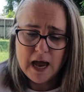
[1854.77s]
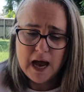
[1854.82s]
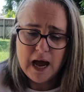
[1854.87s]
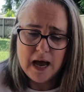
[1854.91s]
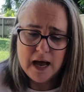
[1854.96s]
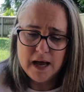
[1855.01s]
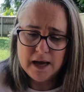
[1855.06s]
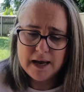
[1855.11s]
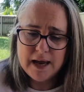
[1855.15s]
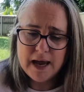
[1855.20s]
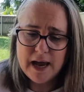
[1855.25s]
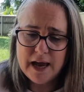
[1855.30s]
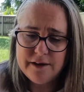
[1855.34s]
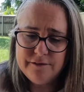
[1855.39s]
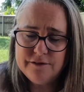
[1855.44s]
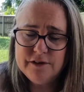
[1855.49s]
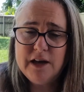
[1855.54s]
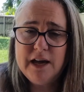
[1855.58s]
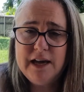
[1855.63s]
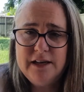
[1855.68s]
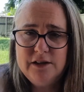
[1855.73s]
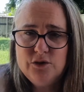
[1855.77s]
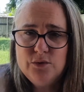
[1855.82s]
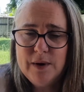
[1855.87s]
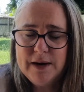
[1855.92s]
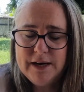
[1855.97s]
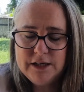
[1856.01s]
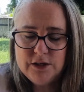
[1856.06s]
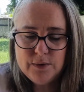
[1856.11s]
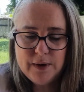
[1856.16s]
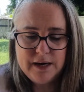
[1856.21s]
in
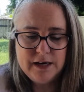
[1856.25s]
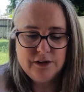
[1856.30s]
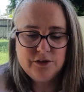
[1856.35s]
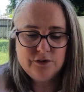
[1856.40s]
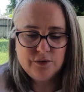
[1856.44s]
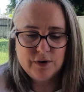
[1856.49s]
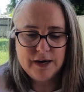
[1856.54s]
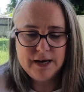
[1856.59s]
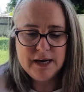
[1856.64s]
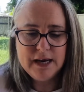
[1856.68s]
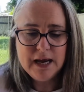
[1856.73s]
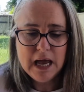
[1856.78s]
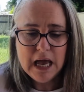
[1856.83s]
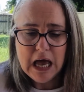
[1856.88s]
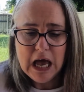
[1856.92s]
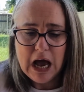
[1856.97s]
2023.